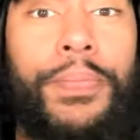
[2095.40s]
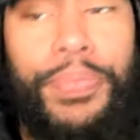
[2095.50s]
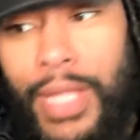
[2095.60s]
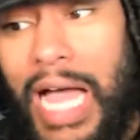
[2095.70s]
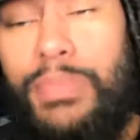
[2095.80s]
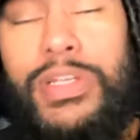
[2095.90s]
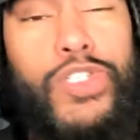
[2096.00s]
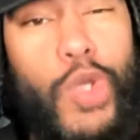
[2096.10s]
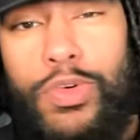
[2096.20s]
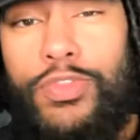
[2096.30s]
I've been
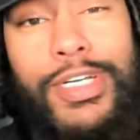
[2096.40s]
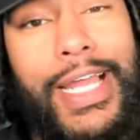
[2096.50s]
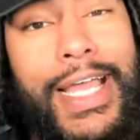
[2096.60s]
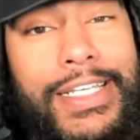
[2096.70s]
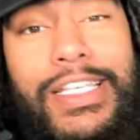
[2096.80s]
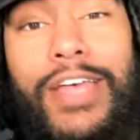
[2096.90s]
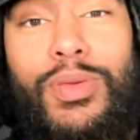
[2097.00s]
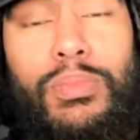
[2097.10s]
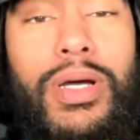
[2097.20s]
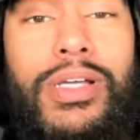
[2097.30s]
sober for the last 7
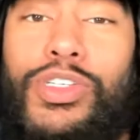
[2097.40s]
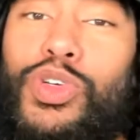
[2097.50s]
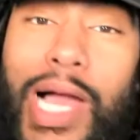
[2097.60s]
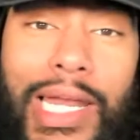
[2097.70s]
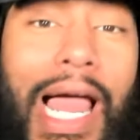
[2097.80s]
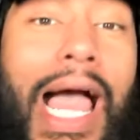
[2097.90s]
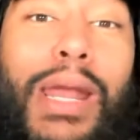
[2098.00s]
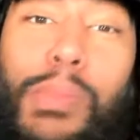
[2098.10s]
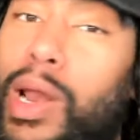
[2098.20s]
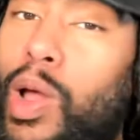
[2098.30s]
months. I lied
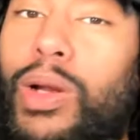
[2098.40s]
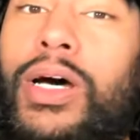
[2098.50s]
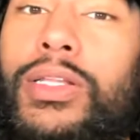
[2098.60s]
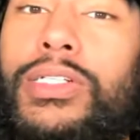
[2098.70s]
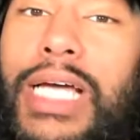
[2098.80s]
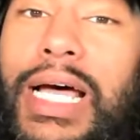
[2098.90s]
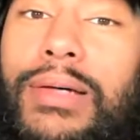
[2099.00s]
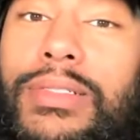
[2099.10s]
about all the other times.